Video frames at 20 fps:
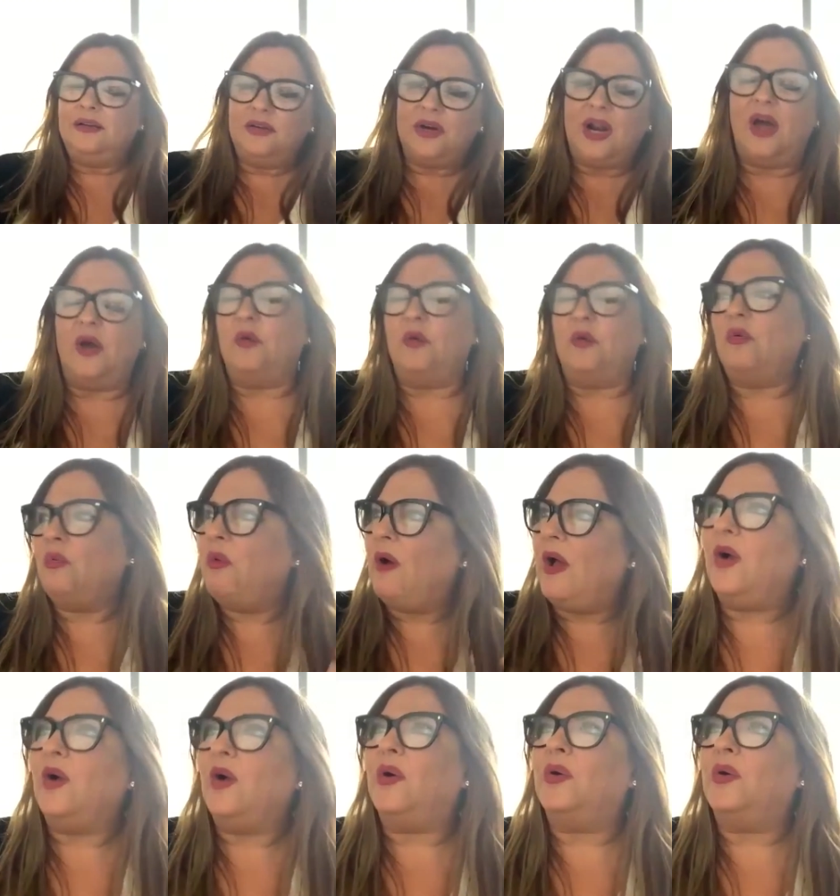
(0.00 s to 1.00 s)
like
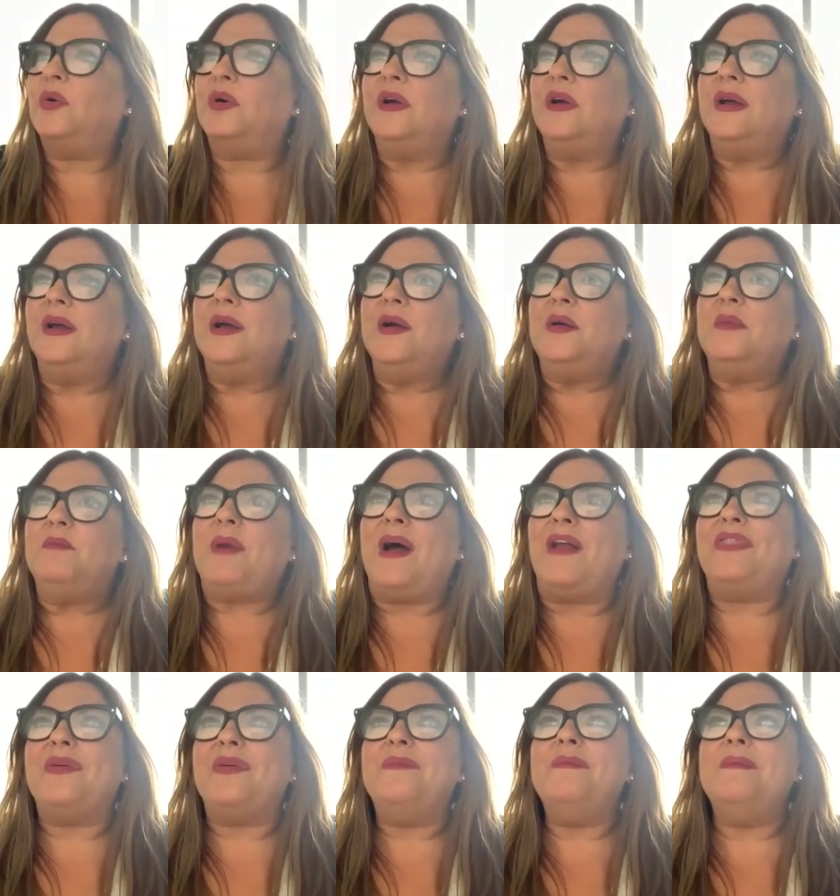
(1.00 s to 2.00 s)
well
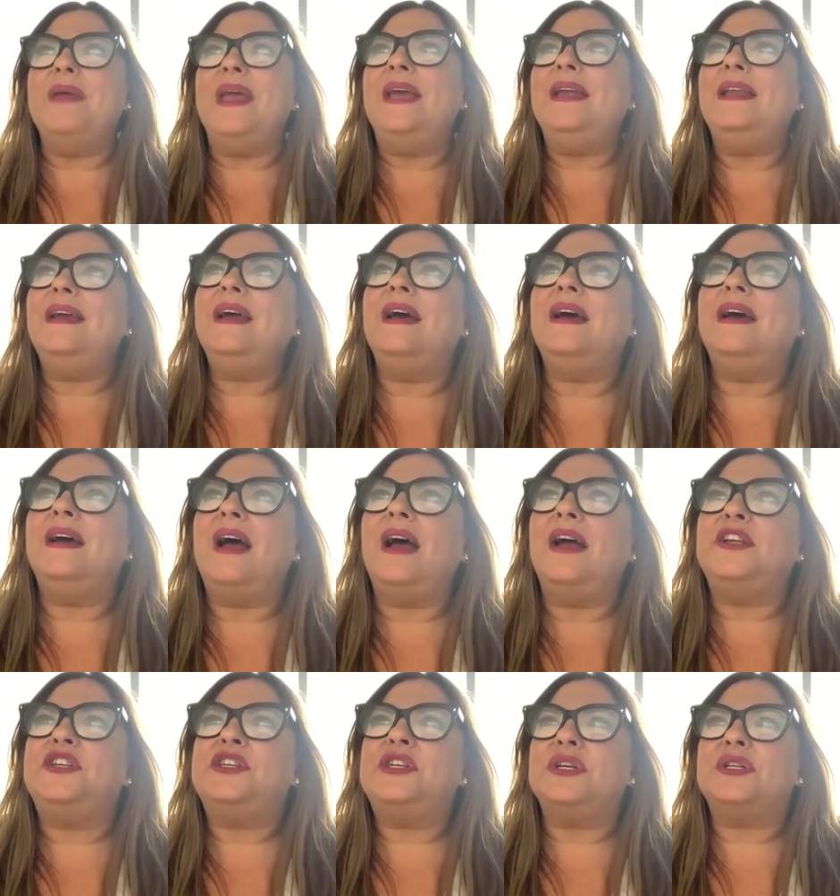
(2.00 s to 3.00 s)
but the media
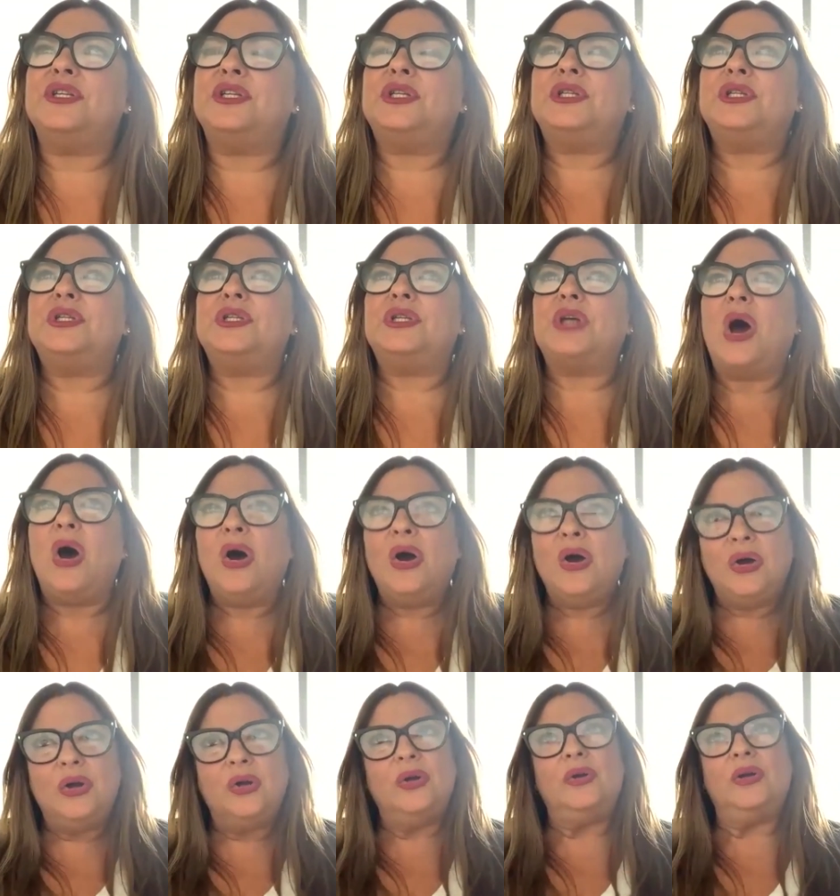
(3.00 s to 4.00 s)
are just so
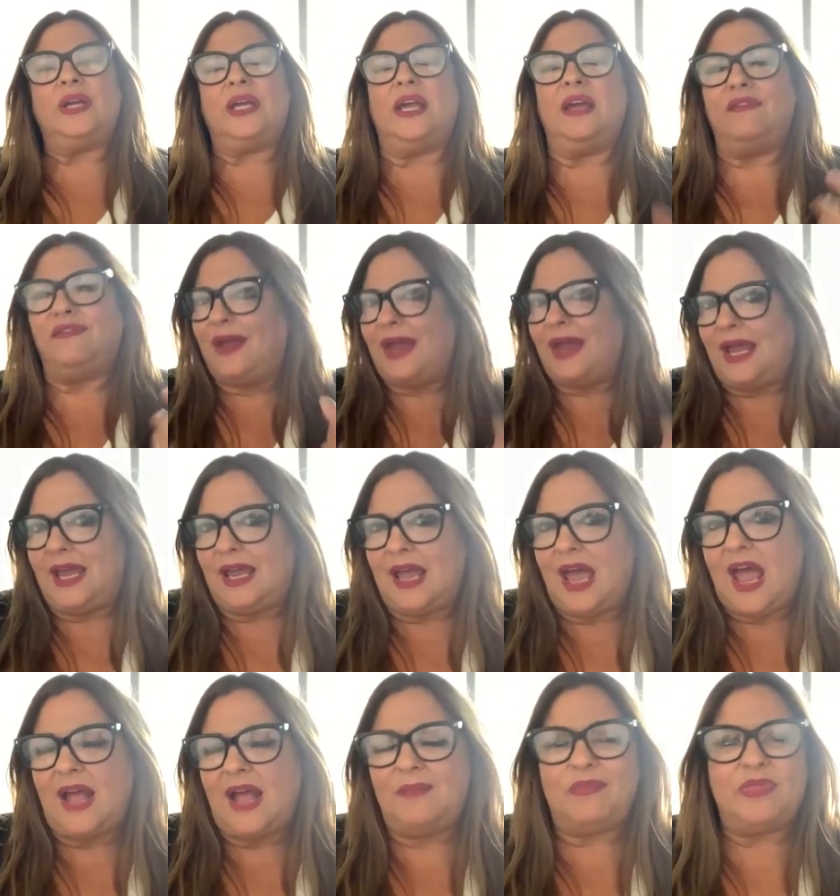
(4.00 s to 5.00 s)
giving
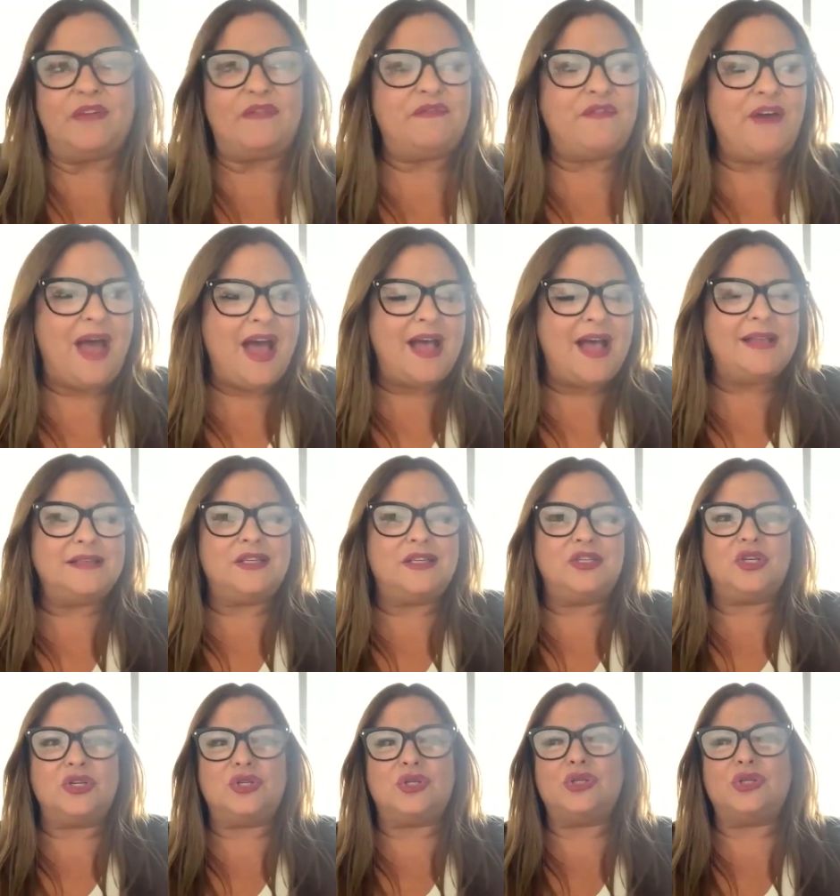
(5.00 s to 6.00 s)
and the fans are
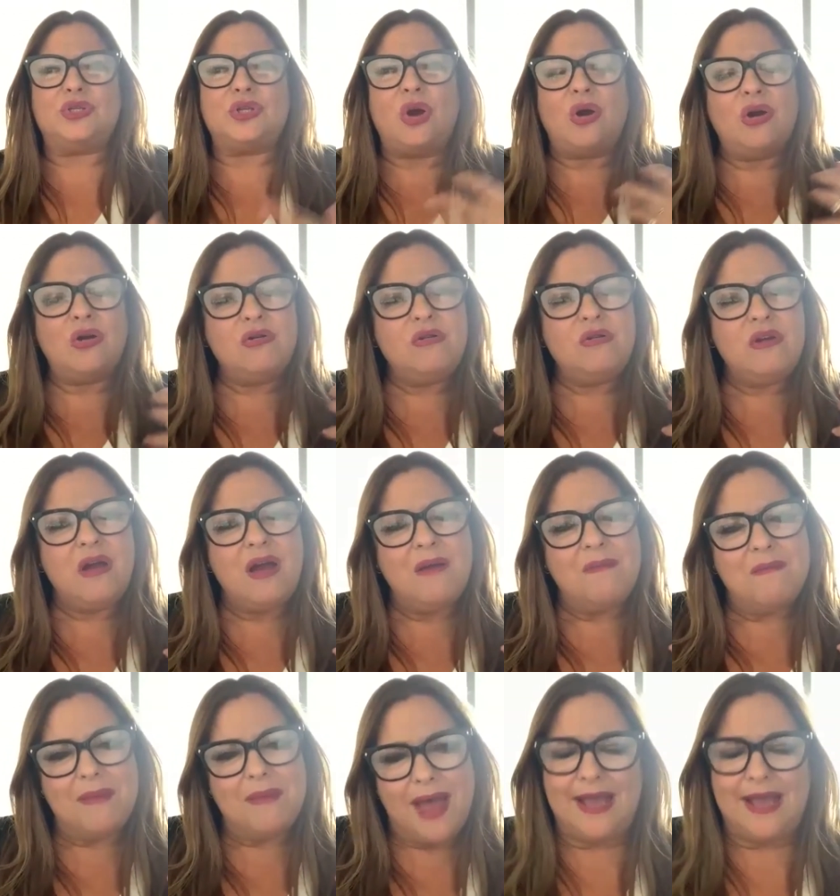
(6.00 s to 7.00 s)
just so
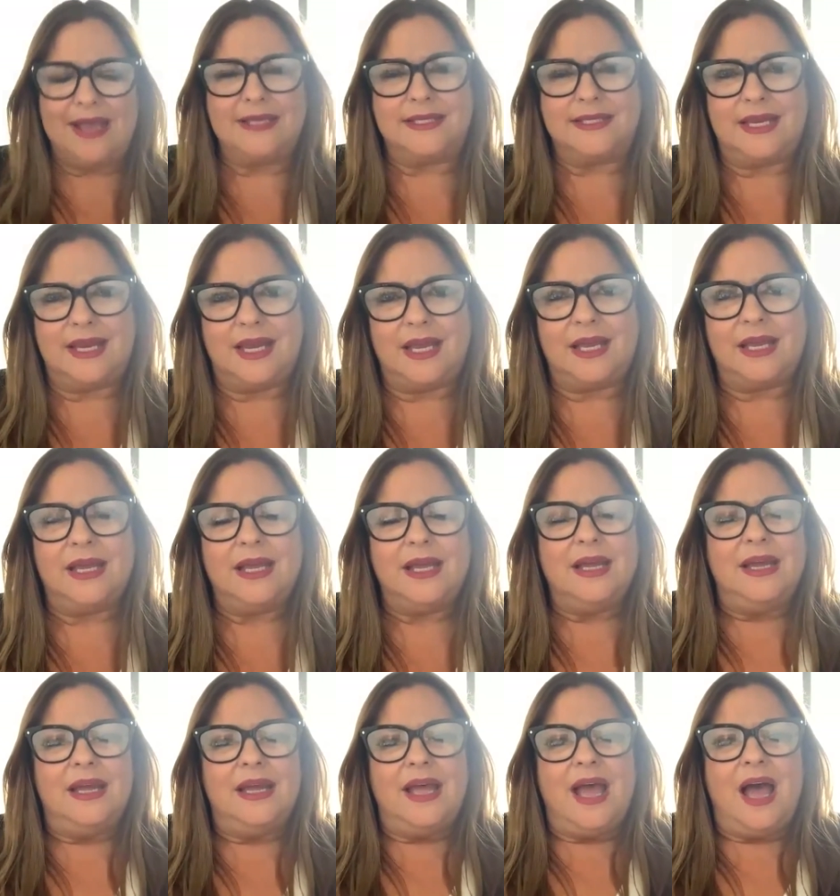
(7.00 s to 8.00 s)
amazing
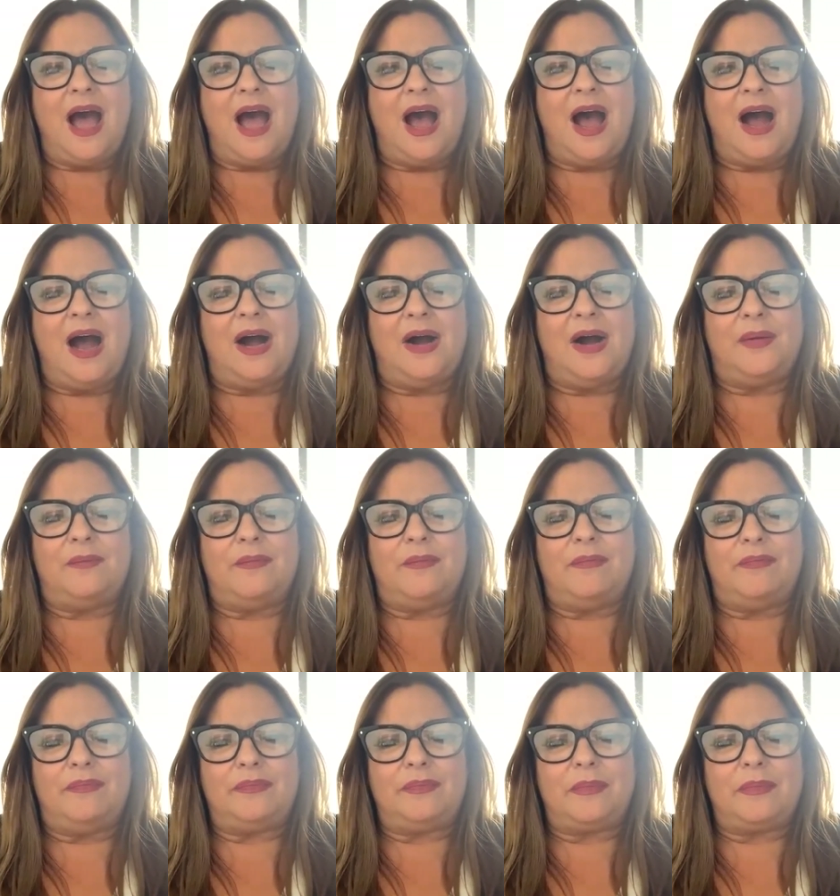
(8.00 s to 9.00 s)

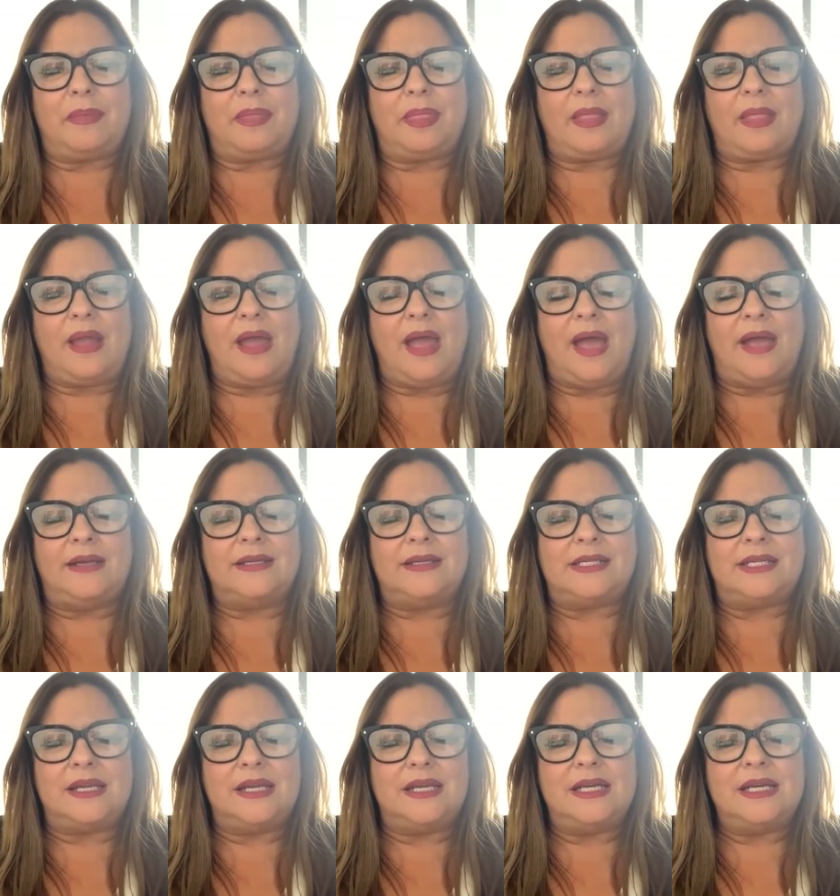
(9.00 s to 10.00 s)
um, and
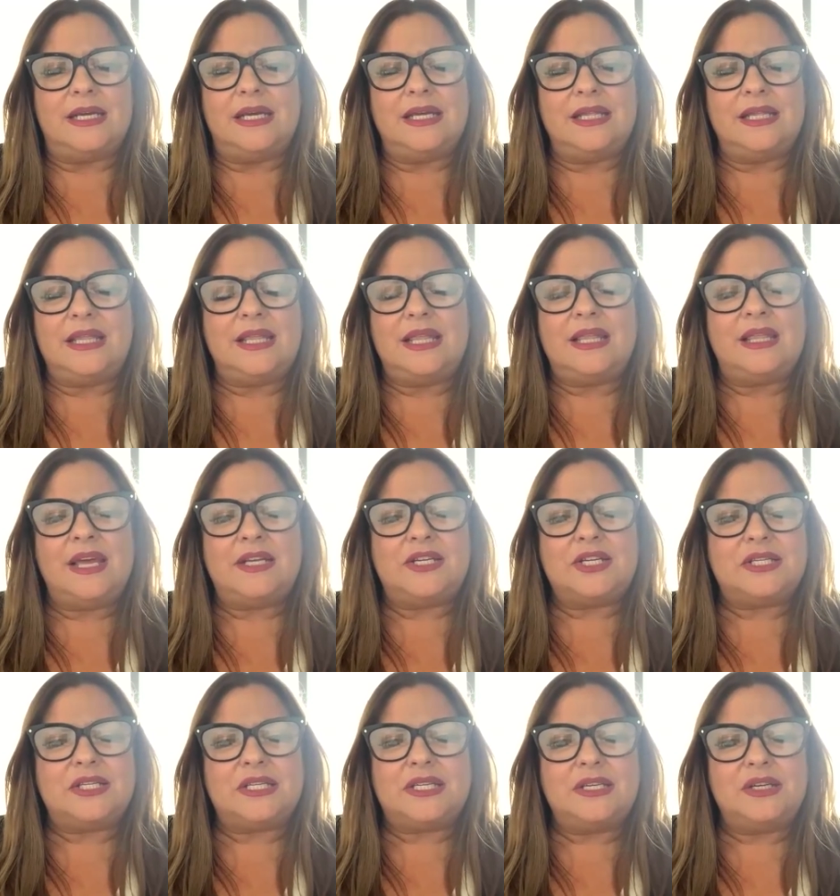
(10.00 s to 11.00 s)
eh, they
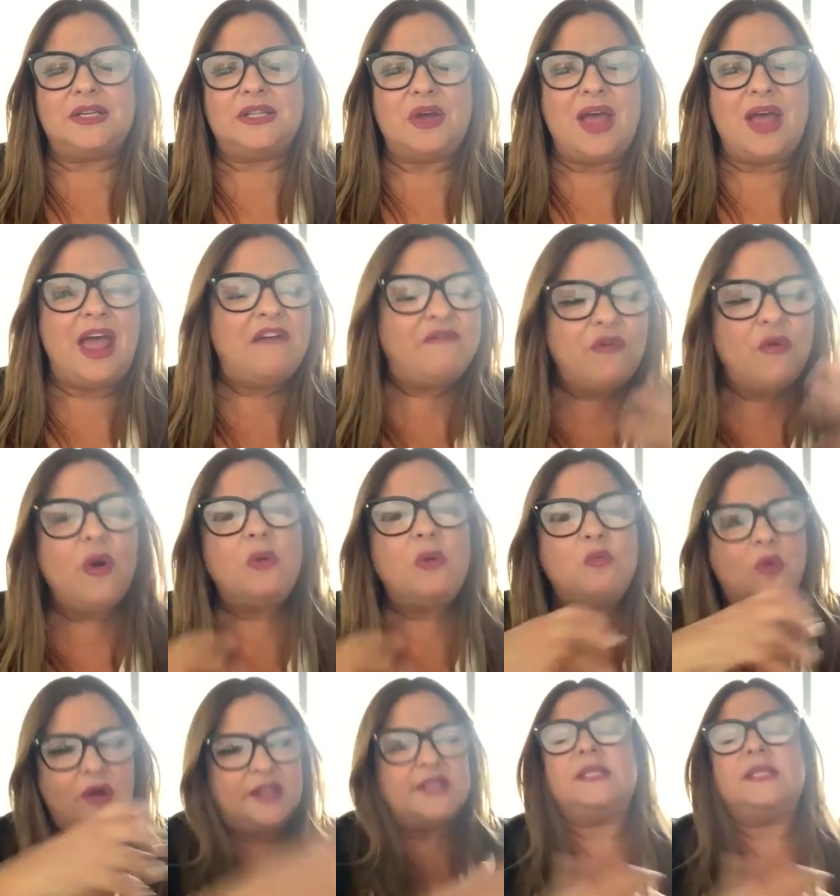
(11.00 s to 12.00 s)
just everyone
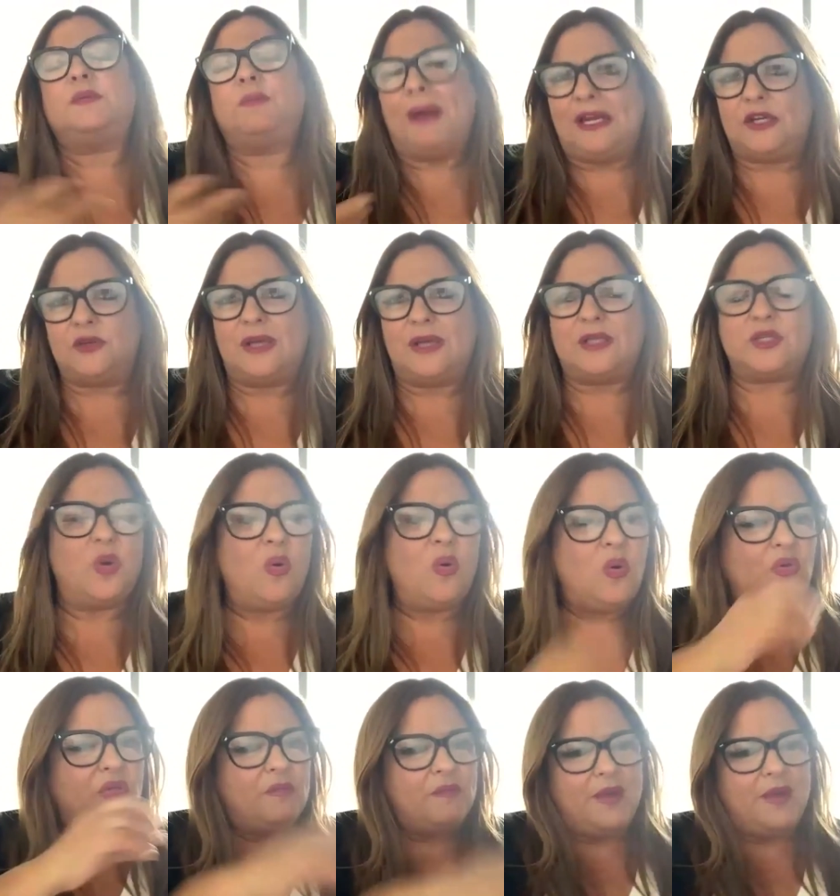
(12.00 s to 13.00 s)
wanted to speak to us.
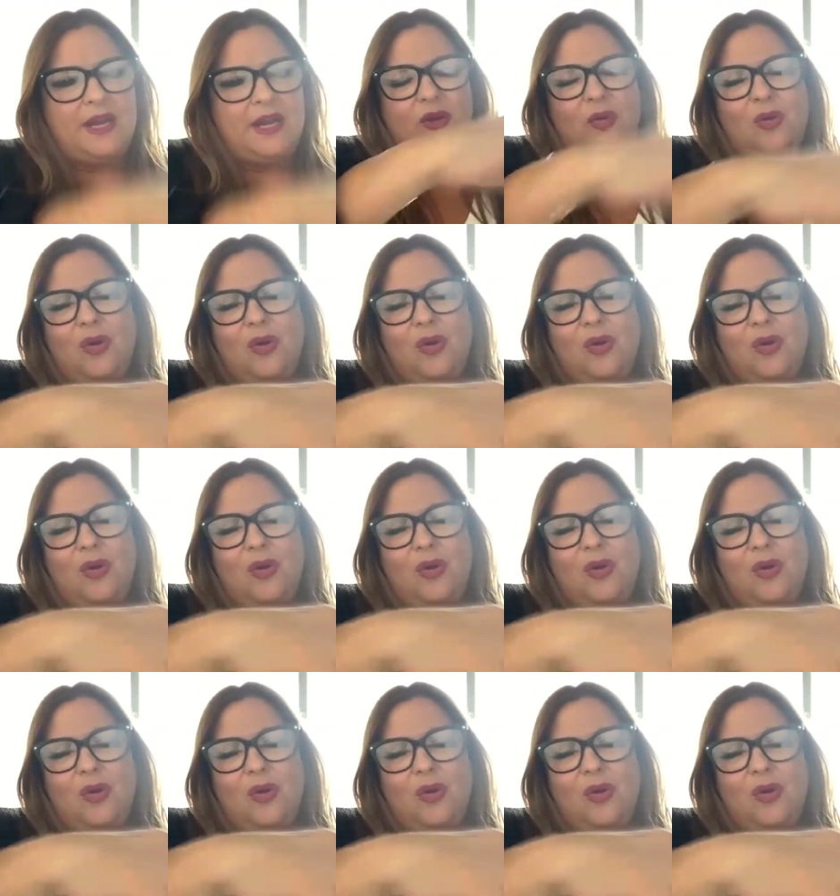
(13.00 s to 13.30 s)
All the media